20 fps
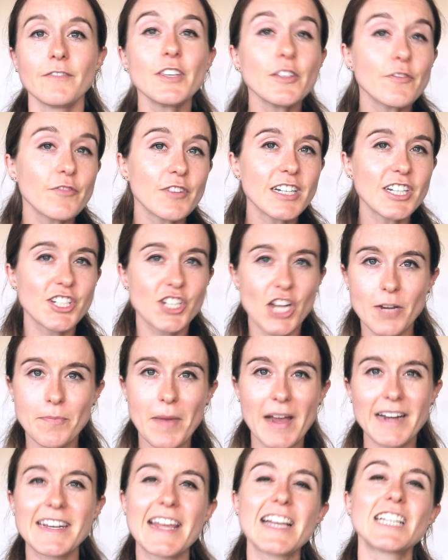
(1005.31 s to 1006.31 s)
Feel free to check
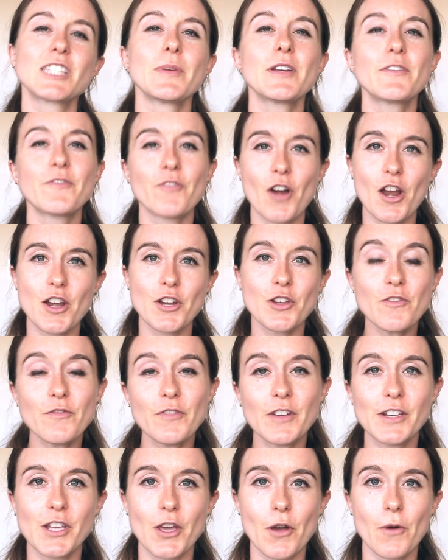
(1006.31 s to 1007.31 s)
back next week for a new
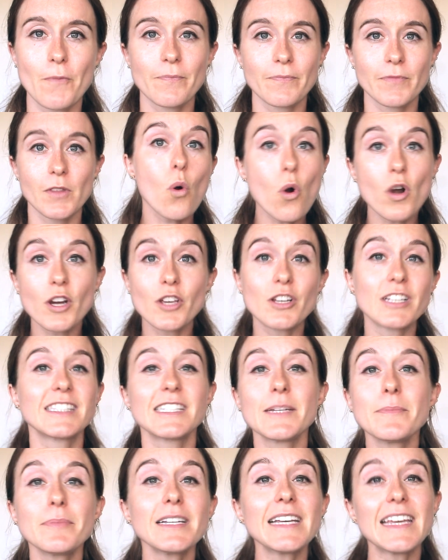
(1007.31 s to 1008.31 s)
video, or you can
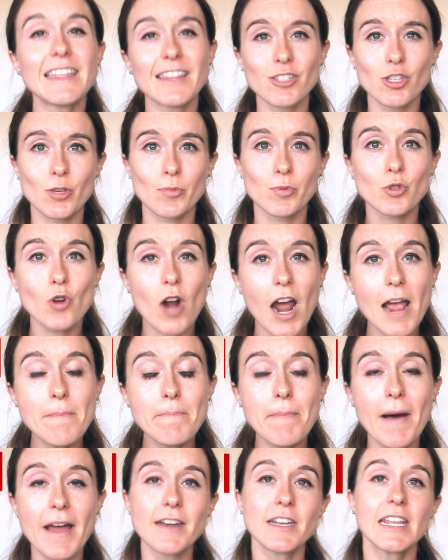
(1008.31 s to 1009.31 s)
simply hit the
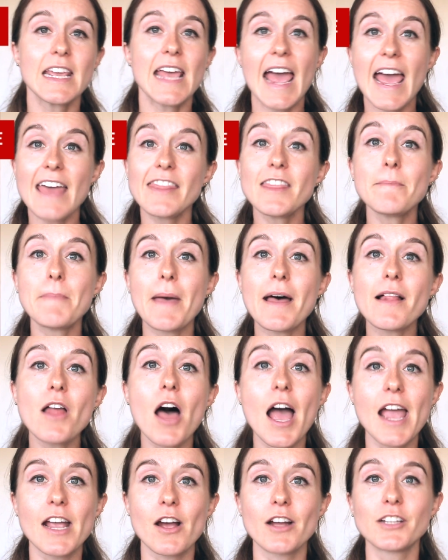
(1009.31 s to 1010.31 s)
subscribe button and the bell
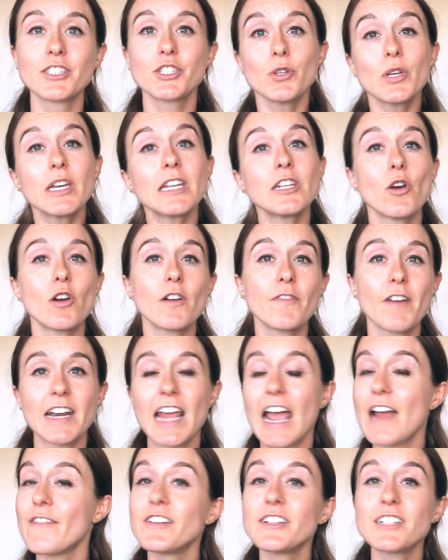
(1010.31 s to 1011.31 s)
icon so you get notified
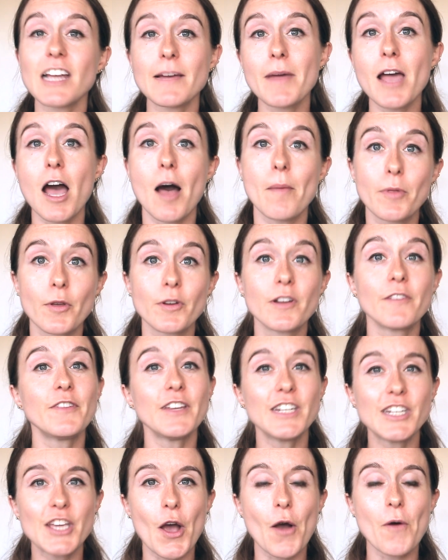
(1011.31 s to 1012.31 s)
every time I upload a
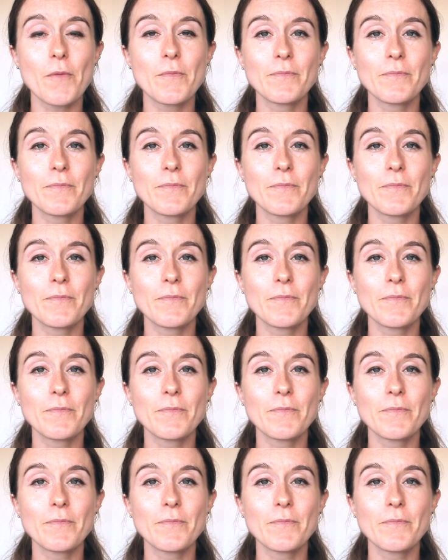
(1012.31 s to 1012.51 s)
video.